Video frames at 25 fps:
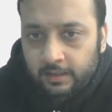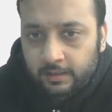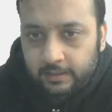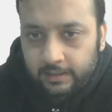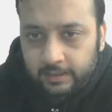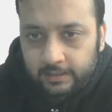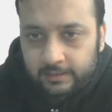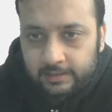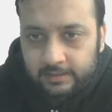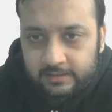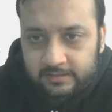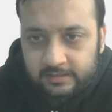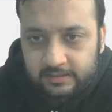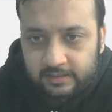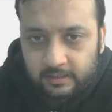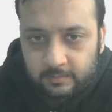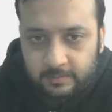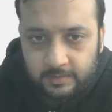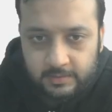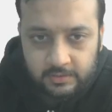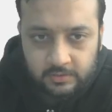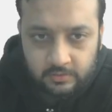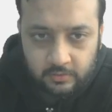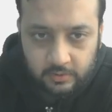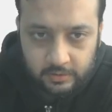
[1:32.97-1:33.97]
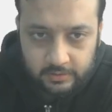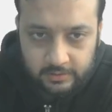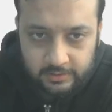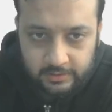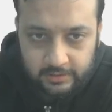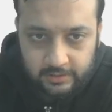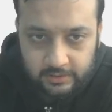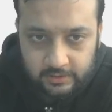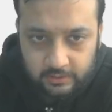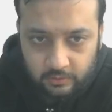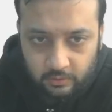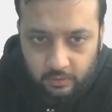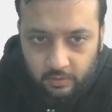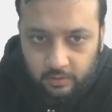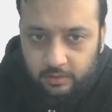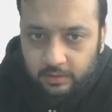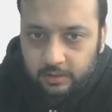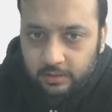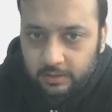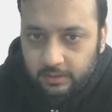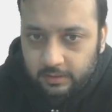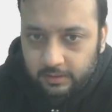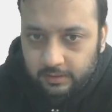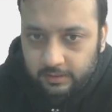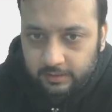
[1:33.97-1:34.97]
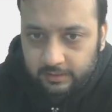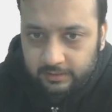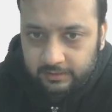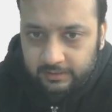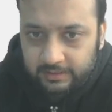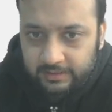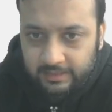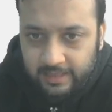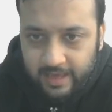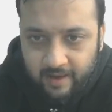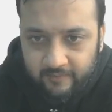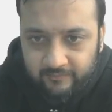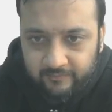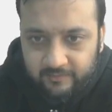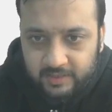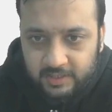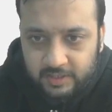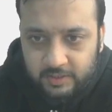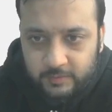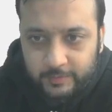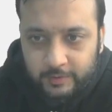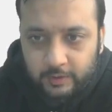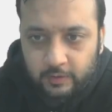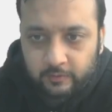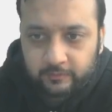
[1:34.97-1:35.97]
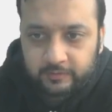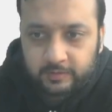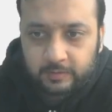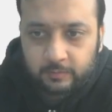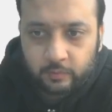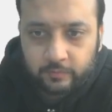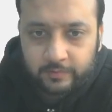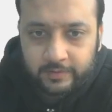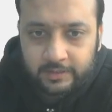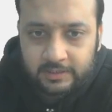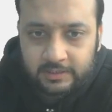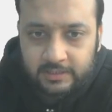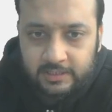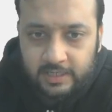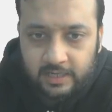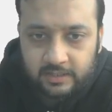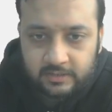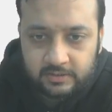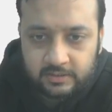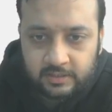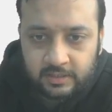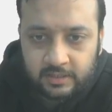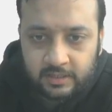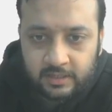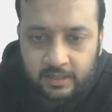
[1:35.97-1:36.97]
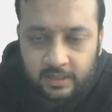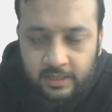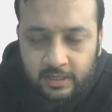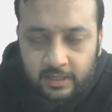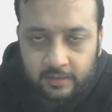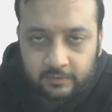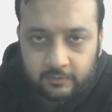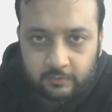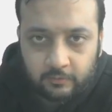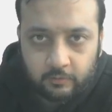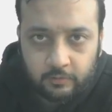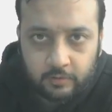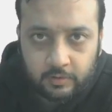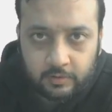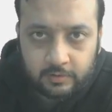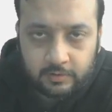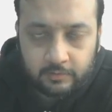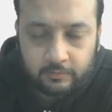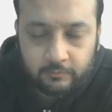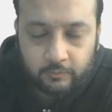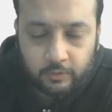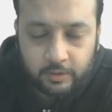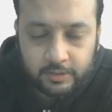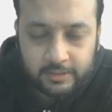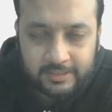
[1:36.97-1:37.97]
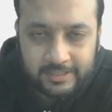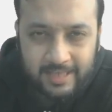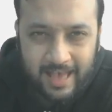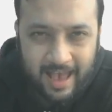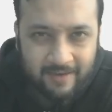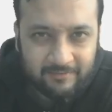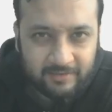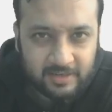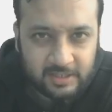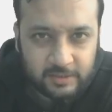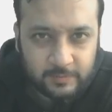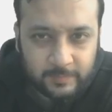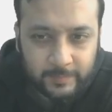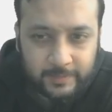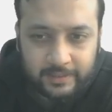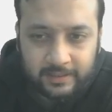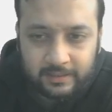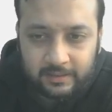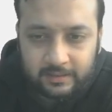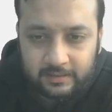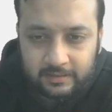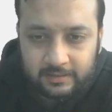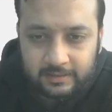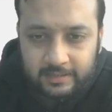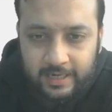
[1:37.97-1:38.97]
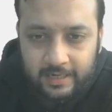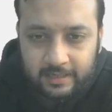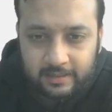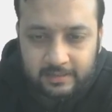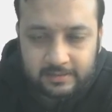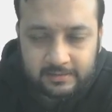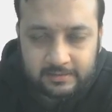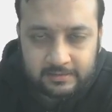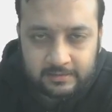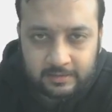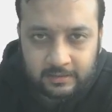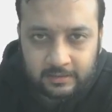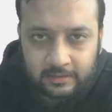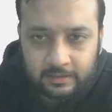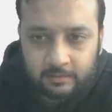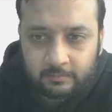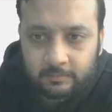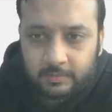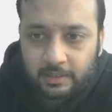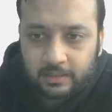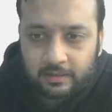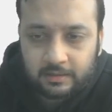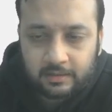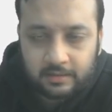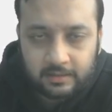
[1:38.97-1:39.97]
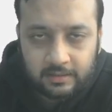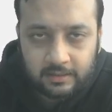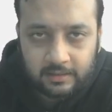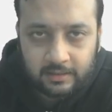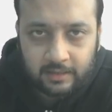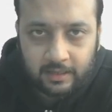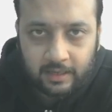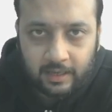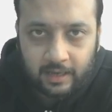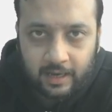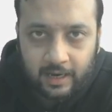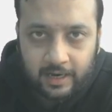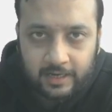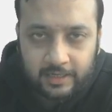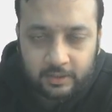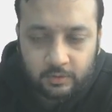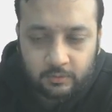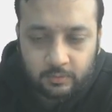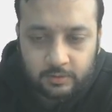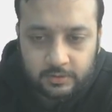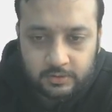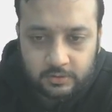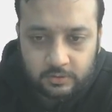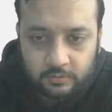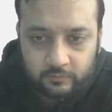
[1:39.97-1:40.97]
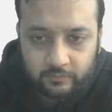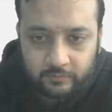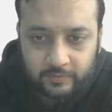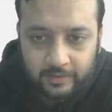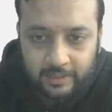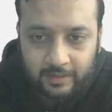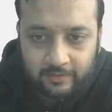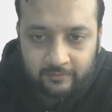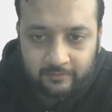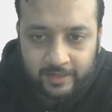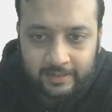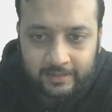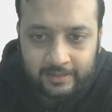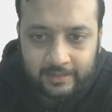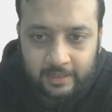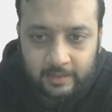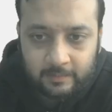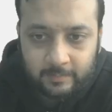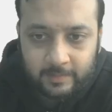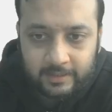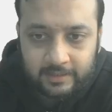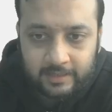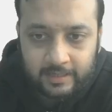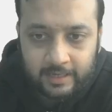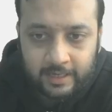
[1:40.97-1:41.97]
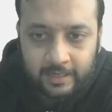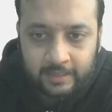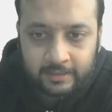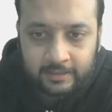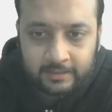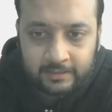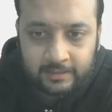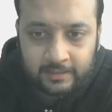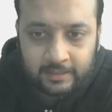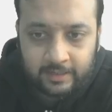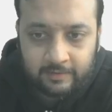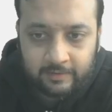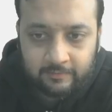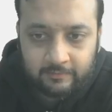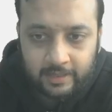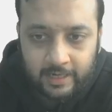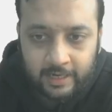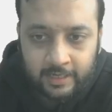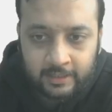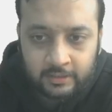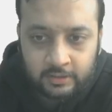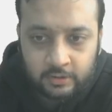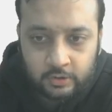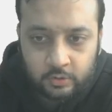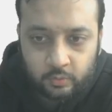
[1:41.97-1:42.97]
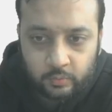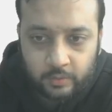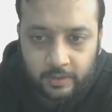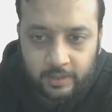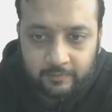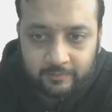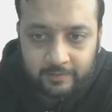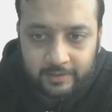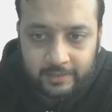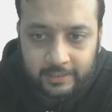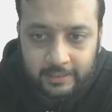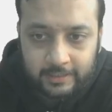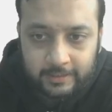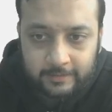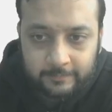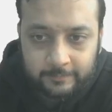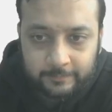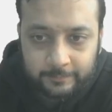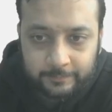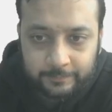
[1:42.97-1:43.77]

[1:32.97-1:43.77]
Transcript: Current density remains constant is wrong. The average speed of the moving charge, what is the average speed? That is nothing but I equals to, we can find that by NQABD.